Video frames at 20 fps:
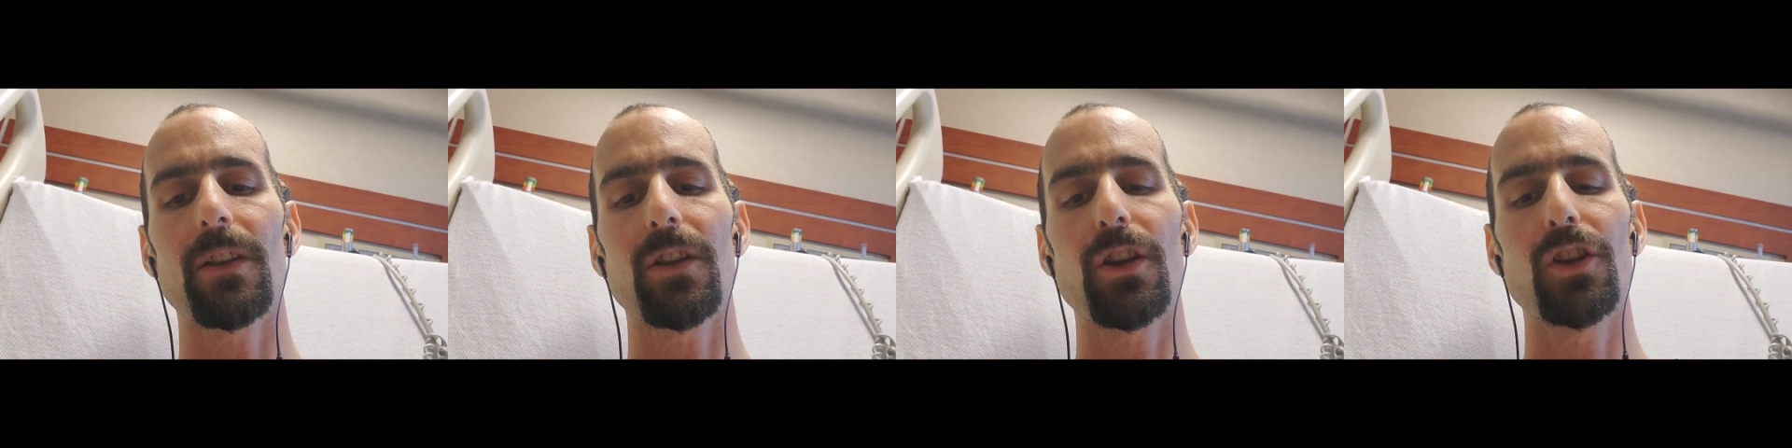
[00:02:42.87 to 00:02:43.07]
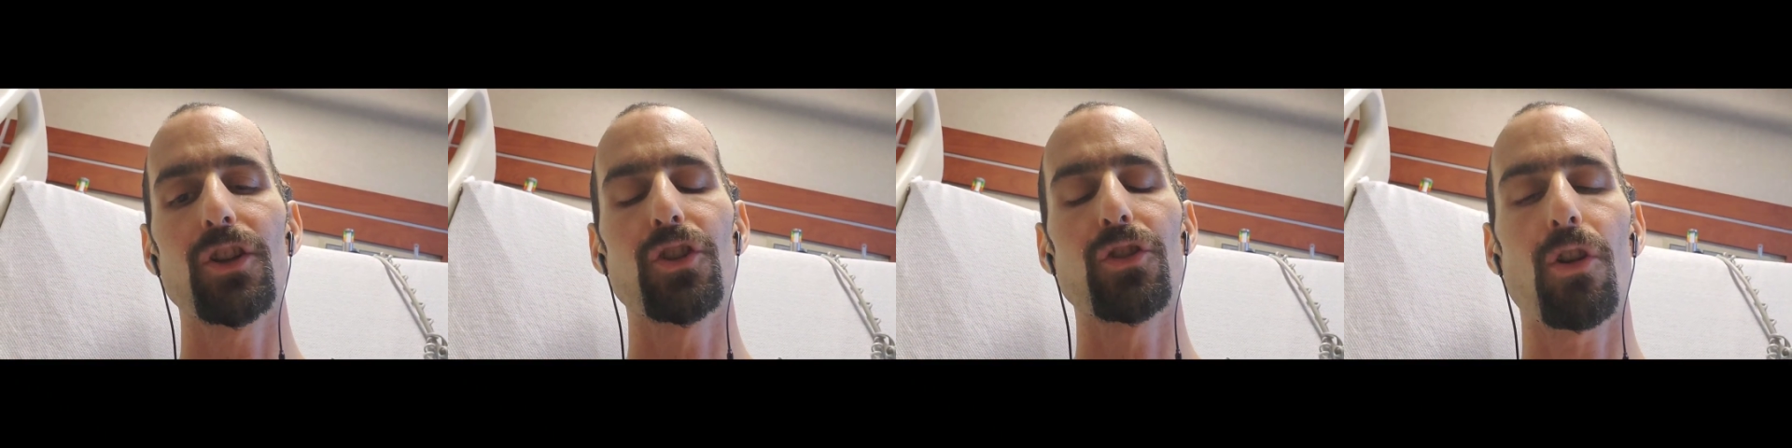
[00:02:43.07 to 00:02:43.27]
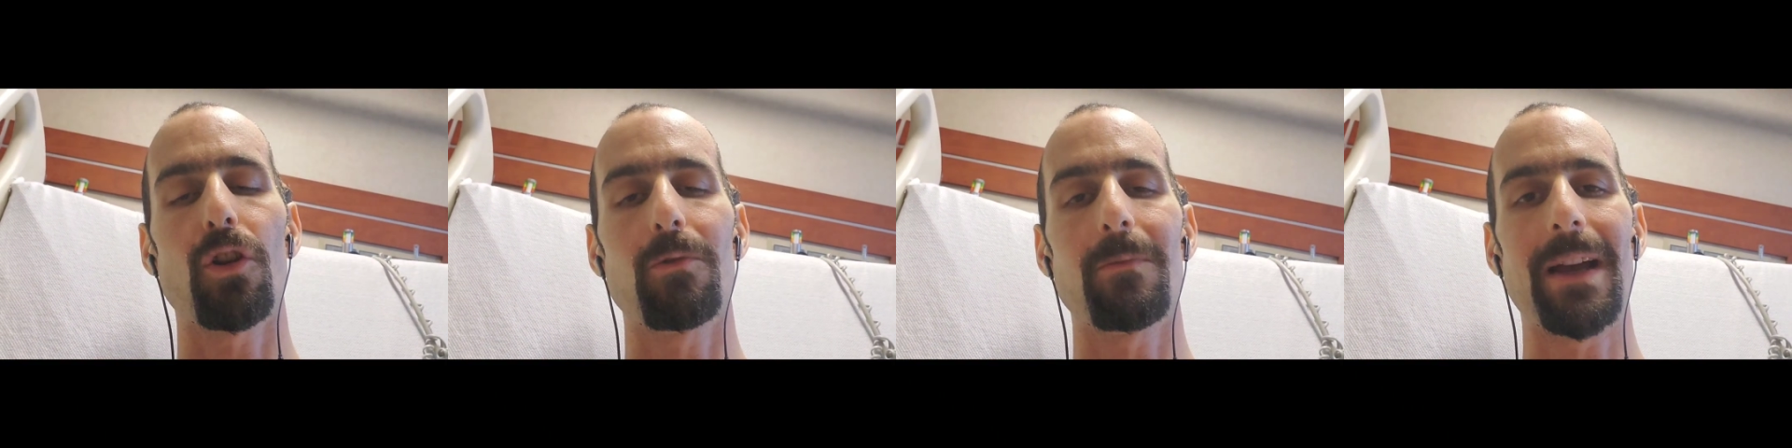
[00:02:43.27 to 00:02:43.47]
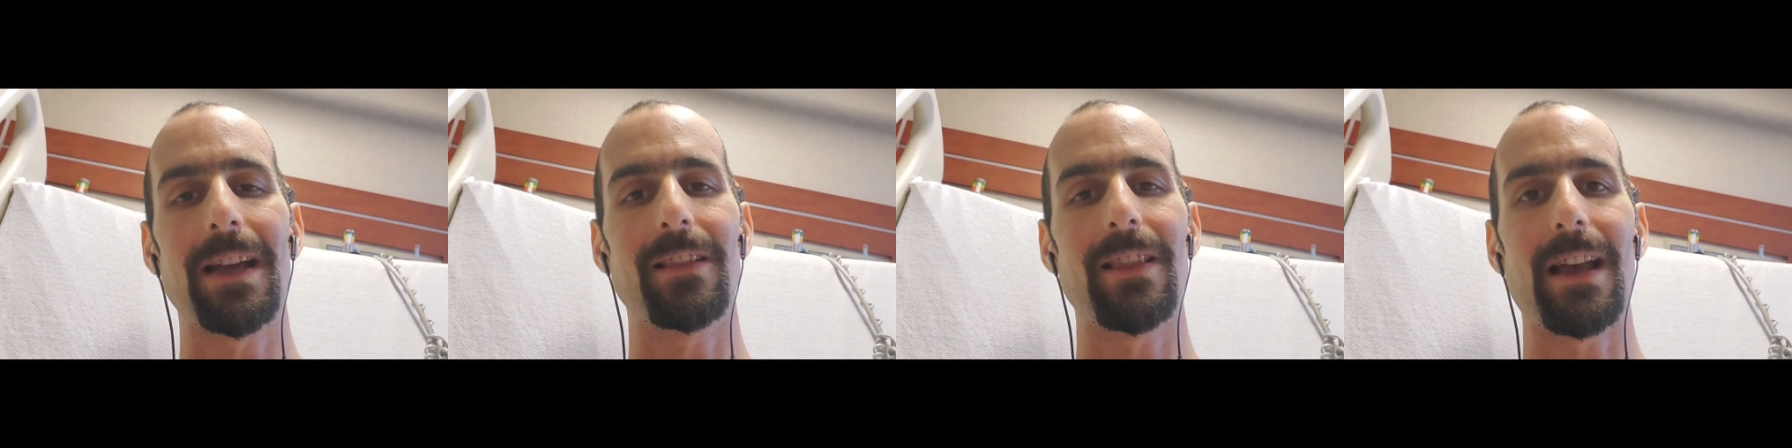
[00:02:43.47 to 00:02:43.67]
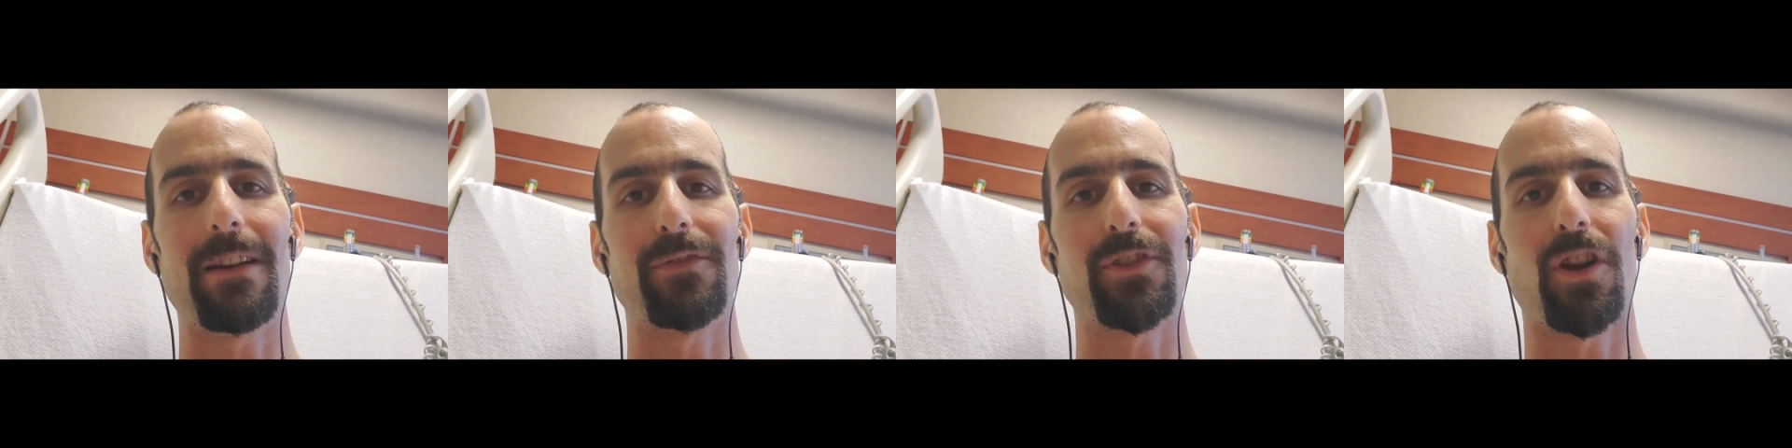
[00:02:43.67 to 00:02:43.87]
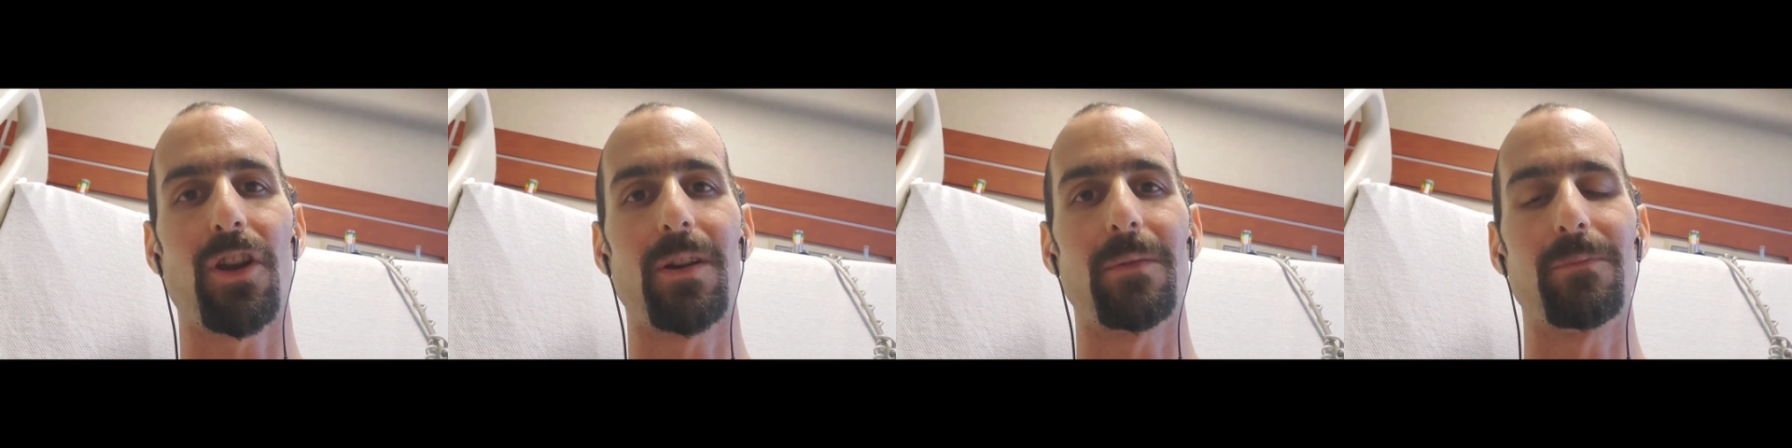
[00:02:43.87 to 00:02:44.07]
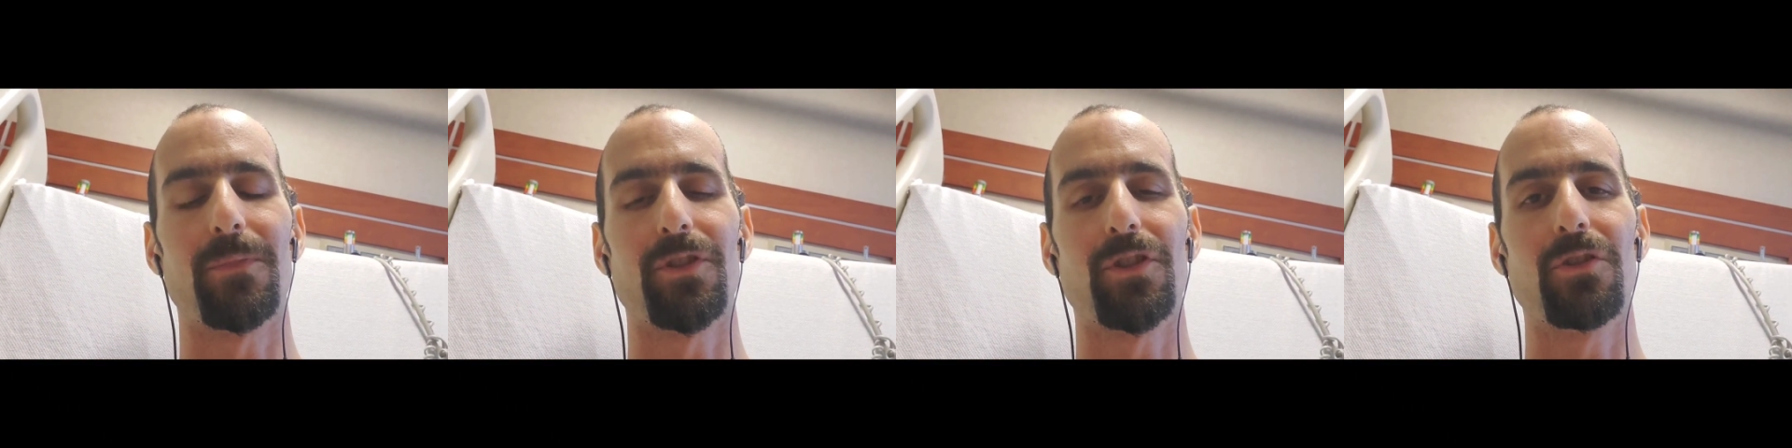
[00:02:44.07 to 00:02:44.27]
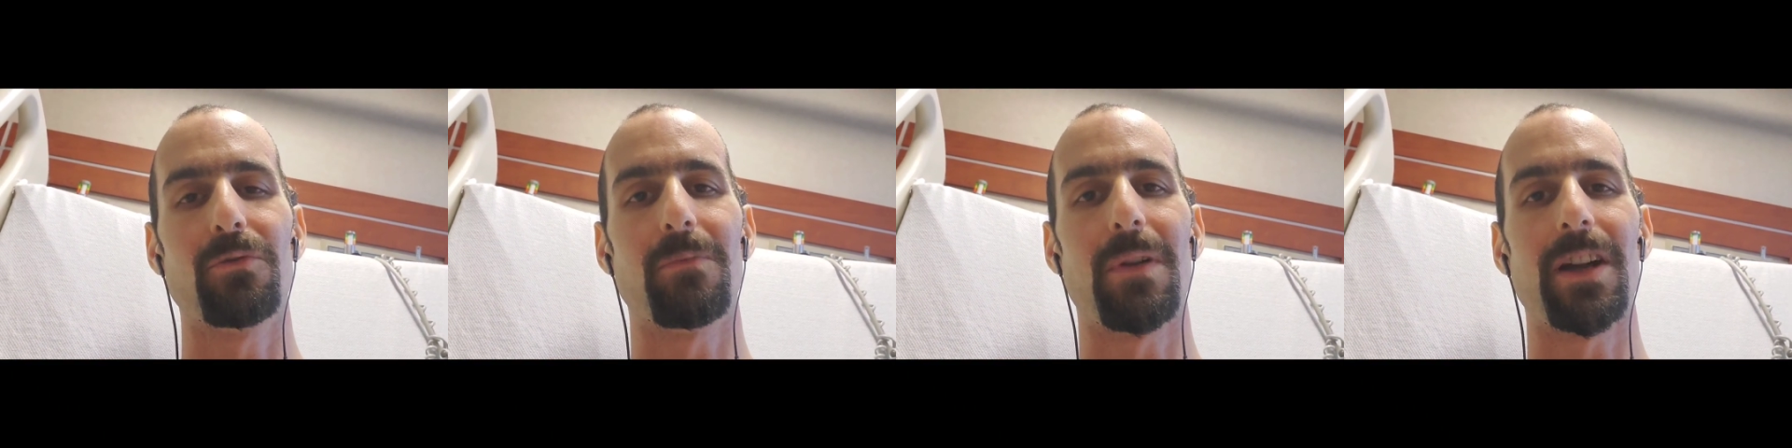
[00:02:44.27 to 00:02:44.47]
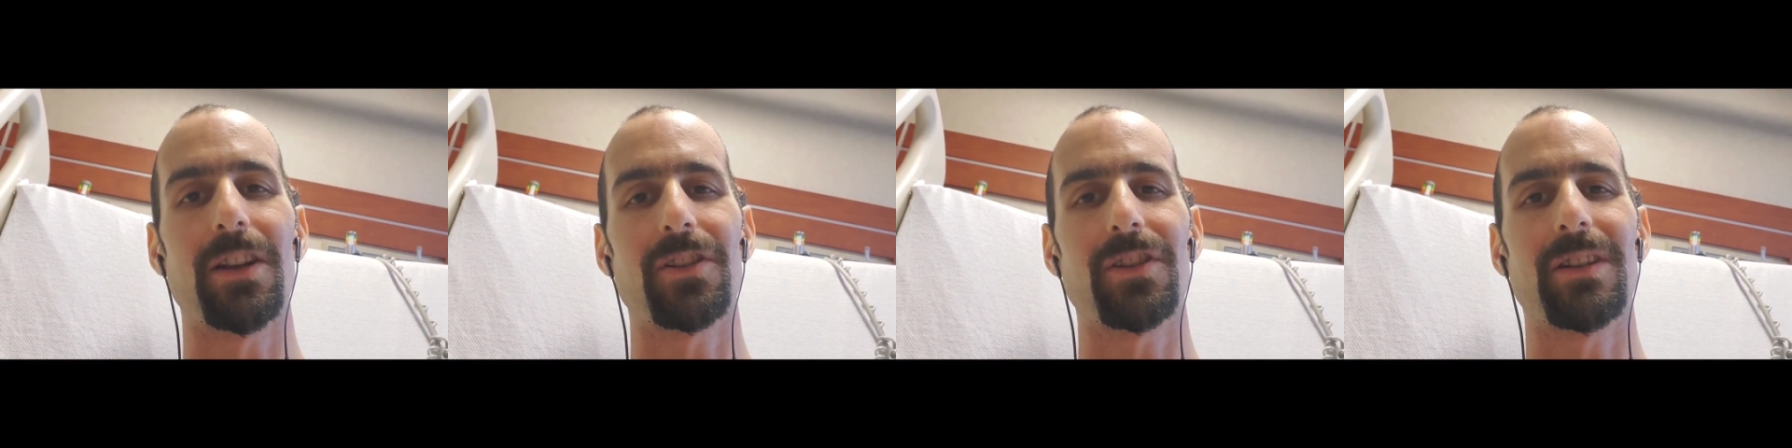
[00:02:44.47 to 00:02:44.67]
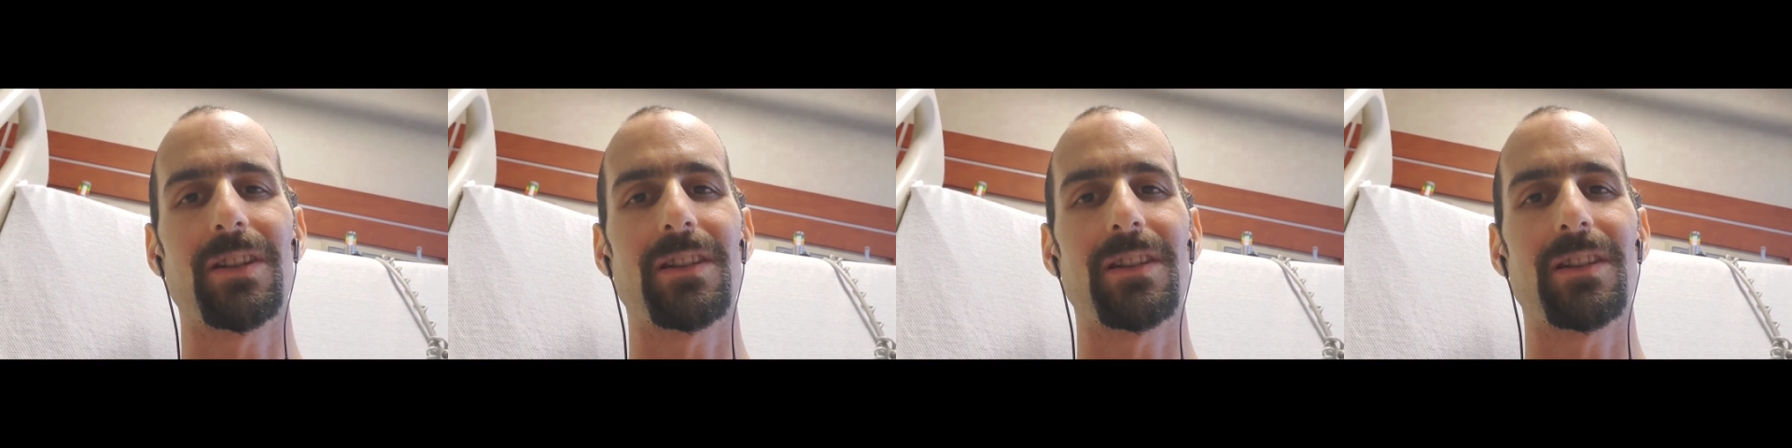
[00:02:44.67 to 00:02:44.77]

control my left arm too much.